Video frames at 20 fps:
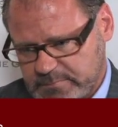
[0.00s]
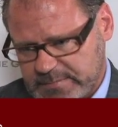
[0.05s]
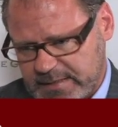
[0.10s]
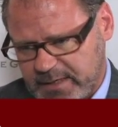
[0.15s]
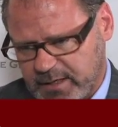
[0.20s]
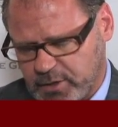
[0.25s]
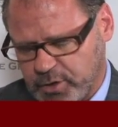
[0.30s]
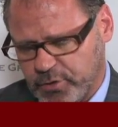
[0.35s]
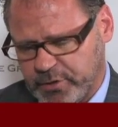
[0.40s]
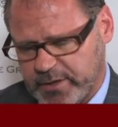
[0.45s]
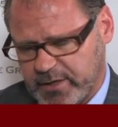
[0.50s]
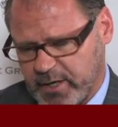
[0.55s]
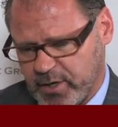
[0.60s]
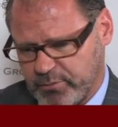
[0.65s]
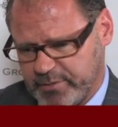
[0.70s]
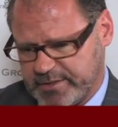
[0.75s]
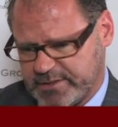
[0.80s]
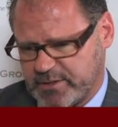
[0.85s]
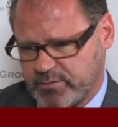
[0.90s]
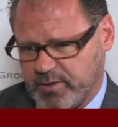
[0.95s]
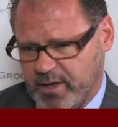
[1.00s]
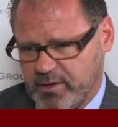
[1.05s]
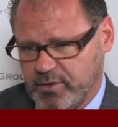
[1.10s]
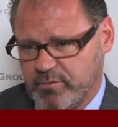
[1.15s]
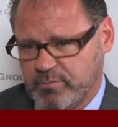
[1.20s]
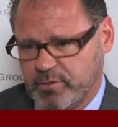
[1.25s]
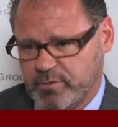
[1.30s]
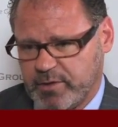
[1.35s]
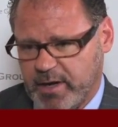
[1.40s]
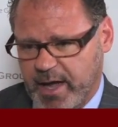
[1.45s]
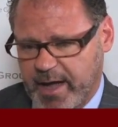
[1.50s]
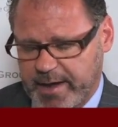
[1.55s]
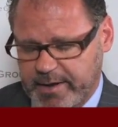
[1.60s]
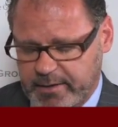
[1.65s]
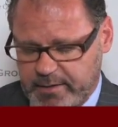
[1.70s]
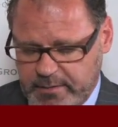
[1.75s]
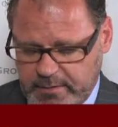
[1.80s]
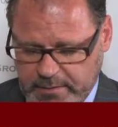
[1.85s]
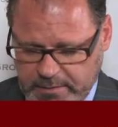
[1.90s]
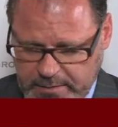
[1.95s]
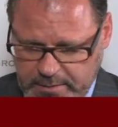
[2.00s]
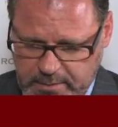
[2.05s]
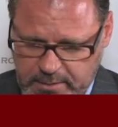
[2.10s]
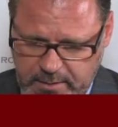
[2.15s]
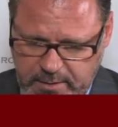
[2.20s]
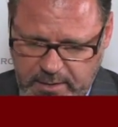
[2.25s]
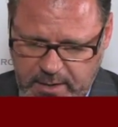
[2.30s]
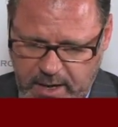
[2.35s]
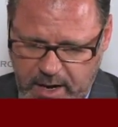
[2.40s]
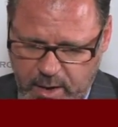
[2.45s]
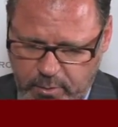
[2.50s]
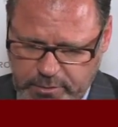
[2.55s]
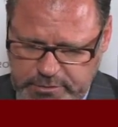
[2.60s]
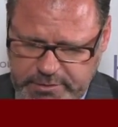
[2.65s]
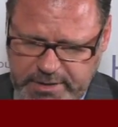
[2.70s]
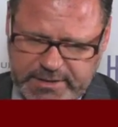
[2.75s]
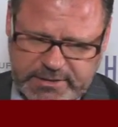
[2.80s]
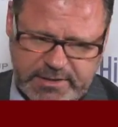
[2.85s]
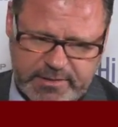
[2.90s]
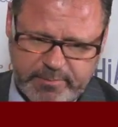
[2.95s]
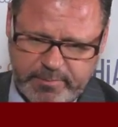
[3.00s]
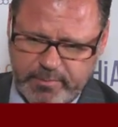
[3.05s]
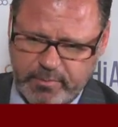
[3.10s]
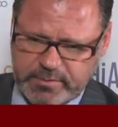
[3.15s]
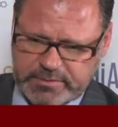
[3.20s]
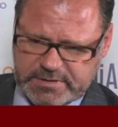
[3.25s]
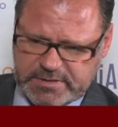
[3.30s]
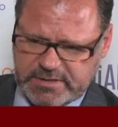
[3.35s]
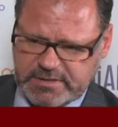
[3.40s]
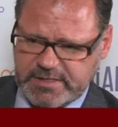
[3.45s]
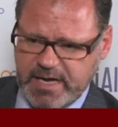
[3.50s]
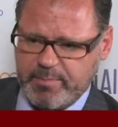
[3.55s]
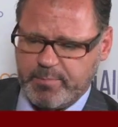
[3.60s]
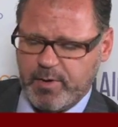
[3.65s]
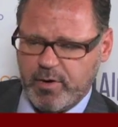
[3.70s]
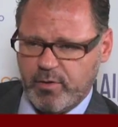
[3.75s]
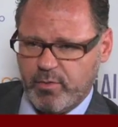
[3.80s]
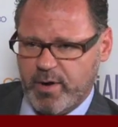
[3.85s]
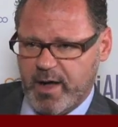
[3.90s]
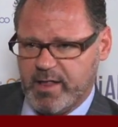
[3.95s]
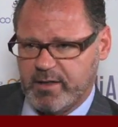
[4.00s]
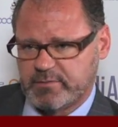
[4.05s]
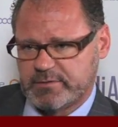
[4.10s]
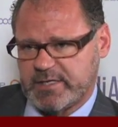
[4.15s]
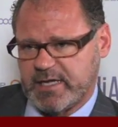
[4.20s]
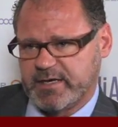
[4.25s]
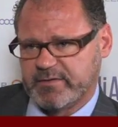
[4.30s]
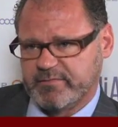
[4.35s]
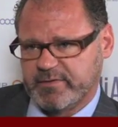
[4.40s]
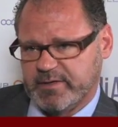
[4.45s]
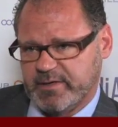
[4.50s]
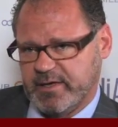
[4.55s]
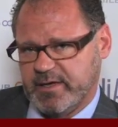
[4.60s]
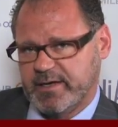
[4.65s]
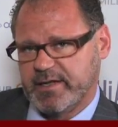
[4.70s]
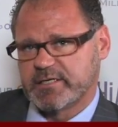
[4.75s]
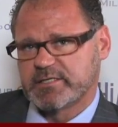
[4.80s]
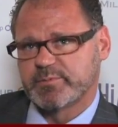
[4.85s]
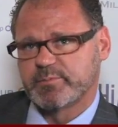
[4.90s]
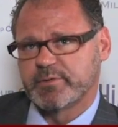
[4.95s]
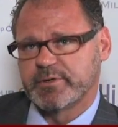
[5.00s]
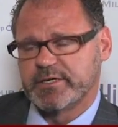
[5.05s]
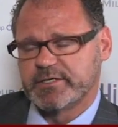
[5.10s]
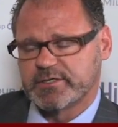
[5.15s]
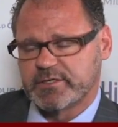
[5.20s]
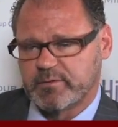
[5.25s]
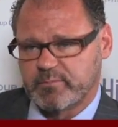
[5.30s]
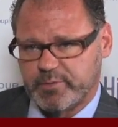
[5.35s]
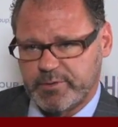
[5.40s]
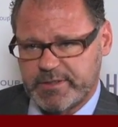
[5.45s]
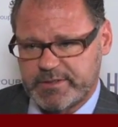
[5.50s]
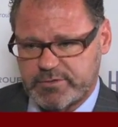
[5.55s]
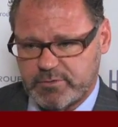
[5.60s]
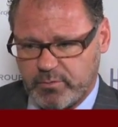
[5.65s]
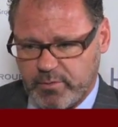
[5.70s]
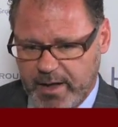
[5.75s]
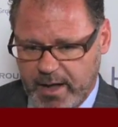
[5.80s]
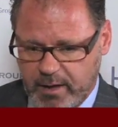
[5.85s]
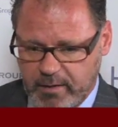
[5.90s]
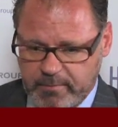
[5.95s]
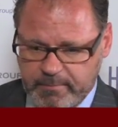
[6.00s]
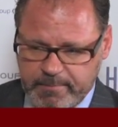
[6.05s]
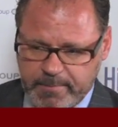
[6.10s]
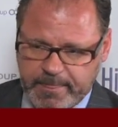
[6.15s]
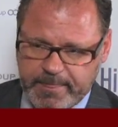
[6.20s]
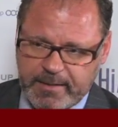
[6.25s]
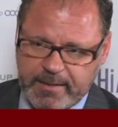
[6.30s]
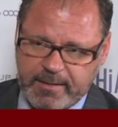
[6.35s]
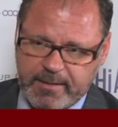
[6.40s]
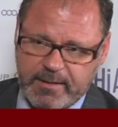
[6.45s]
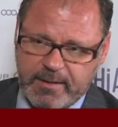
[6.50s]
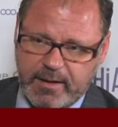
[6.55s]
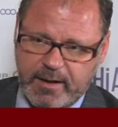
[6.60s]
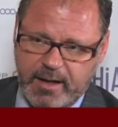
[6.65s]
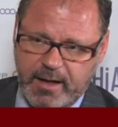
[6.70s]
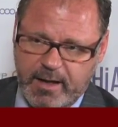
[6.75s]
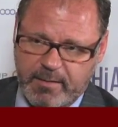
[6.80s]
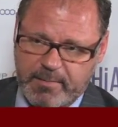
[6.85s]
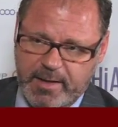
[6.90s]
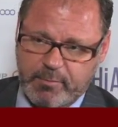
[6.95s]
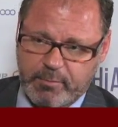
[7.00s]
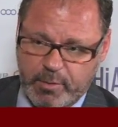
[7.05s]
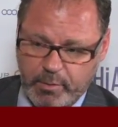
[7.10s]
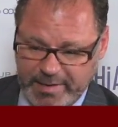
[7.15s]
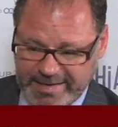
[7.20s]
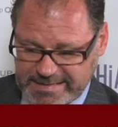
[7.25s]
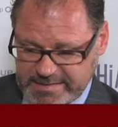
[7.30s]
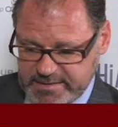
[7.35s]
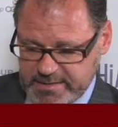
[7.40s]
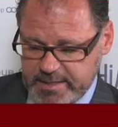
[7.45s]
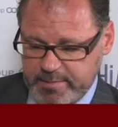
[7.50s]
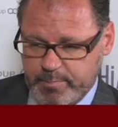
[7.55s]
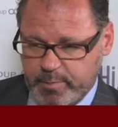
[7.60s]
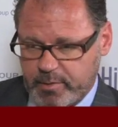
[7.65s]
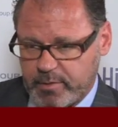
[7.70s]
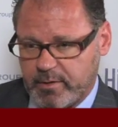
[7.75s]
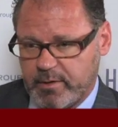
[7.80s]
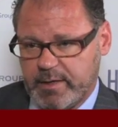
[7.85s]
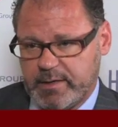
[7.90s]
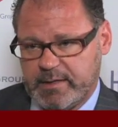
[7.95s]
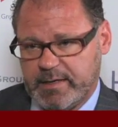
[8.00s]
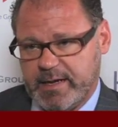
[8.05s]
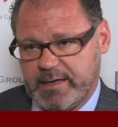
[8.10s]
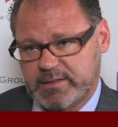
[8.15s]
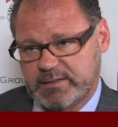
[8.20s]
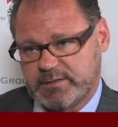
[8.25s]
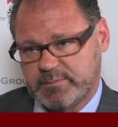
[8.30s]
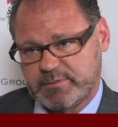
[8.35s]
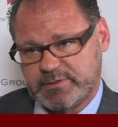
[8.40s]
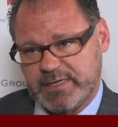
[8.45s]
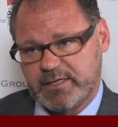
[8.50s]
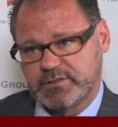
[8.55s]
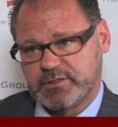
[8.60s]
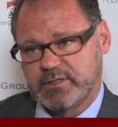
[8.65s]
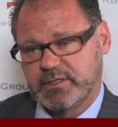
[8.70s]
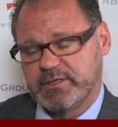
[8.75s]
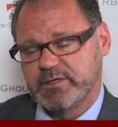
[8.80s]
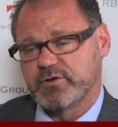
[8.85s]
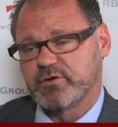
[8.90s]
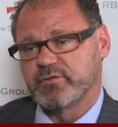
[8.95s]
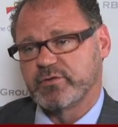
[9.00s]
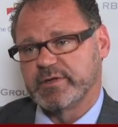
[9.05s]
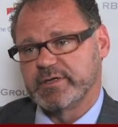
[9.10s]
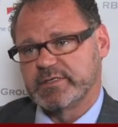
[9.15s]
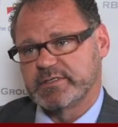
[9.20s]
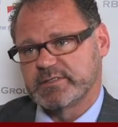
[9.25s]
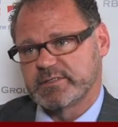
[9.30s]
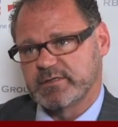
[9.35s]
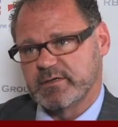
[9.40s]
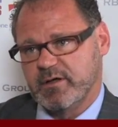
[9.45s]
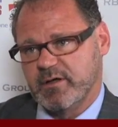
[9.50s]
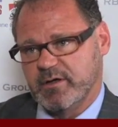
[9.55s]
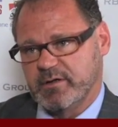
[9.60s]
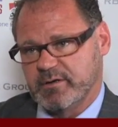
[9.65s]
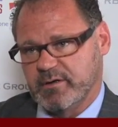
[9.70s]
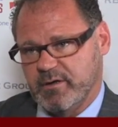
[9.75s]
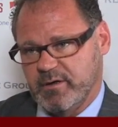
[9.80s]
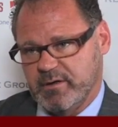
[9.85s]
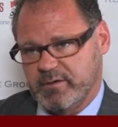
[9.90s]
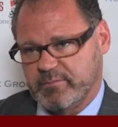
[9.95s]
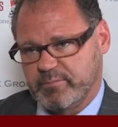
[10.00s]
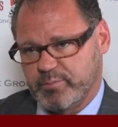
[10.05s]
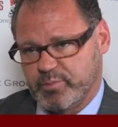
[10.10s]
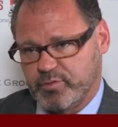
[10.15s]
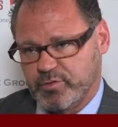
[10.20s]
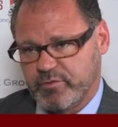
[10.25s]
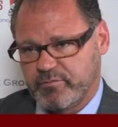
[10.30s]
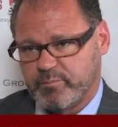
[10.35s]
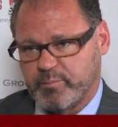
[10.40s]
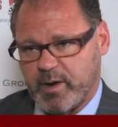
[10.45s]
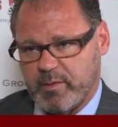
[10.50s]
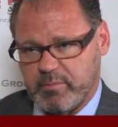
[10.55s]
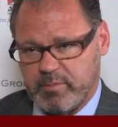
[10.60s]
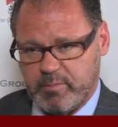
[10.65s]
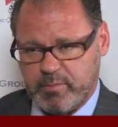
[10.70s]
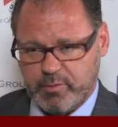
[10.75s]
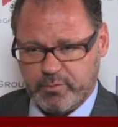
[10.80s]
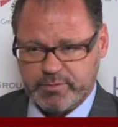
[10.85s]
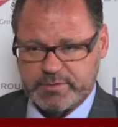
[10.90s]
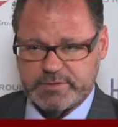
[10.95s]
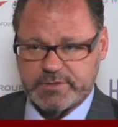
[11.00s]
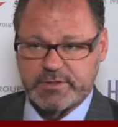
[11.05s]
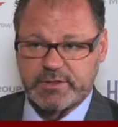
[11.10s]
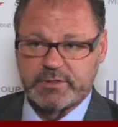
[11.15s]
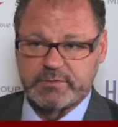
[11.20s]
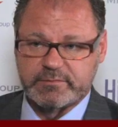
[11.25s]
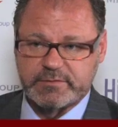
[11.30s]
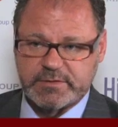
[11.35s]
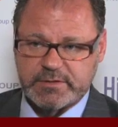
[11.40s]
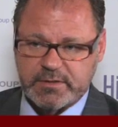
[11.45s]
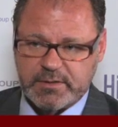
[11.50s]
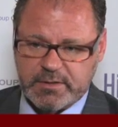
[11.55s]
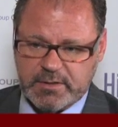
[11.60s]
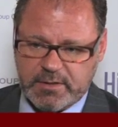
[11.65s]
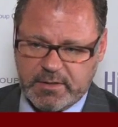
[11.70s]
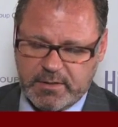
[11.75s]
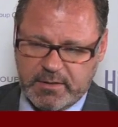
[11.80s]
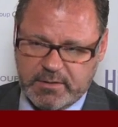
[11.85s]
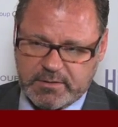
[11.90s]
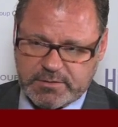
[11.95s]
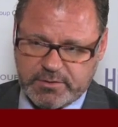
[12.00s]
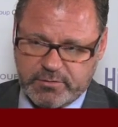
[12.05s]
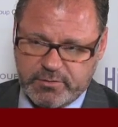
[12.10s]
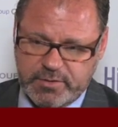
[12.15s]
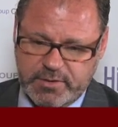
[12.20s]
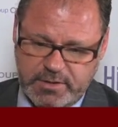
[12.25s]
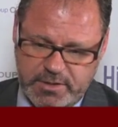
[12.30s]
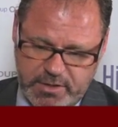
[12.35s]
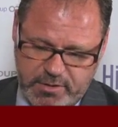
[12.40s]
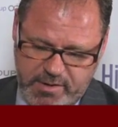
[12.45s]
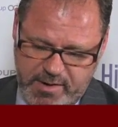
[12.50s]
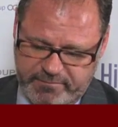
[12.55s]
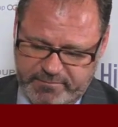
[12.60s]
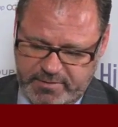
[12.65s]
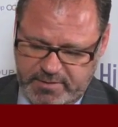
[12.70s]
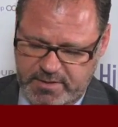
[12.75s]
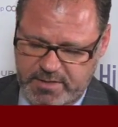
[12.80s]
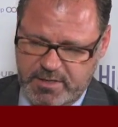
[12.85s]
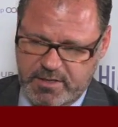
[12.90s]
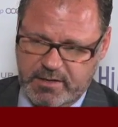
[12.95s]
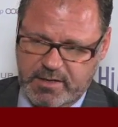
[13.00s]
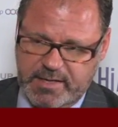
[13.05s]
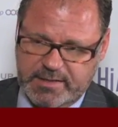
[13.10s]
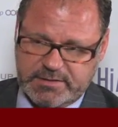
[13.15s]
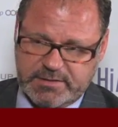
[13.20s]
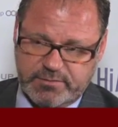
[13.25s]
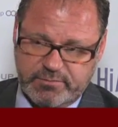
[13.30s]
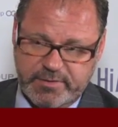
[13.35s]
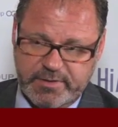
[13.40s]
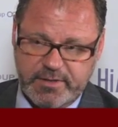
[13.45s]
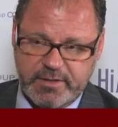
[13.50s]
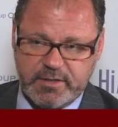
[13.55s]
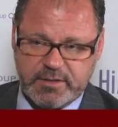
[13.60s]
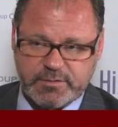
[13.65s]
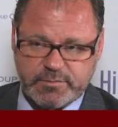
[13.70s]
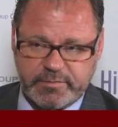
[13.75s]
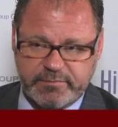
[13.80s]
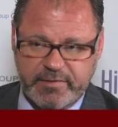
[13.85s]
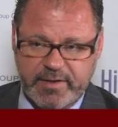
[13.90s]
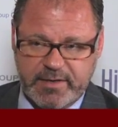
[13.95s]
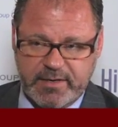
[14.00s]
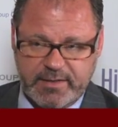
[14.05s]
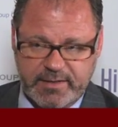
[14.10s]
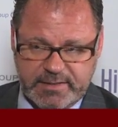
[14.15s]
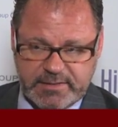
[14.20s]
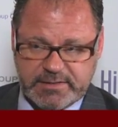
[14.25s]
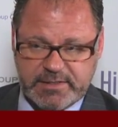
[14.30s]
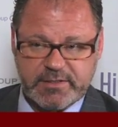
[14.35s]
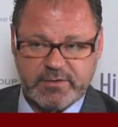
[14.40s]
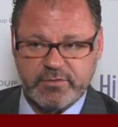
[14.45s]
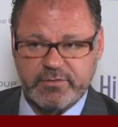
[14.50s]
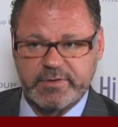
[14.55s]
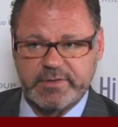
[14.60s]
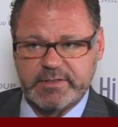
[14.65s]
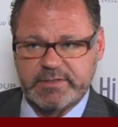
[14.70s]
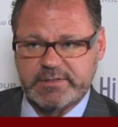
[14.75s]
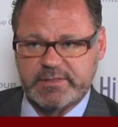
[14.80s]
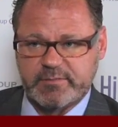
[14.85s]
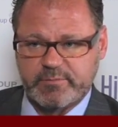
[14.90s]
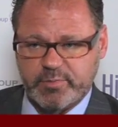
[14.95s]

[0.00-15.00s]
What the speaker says: including our recent well, Umo 9, which actually was a step-out well. It was kind of an exploration appraisal well. And we went deeper, and it had a substantial increase on proved probable reserves. So year after year, last 3 years, we've had a nice increase in